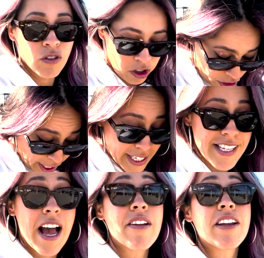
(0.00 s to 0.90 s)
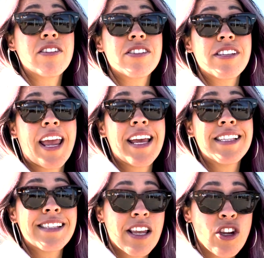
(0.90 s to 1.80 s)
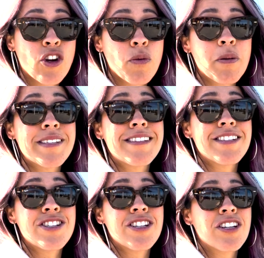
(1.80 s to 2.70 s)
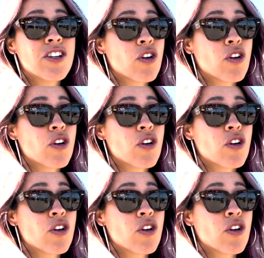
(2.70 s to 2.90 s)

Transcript: looking down at your skates, your position,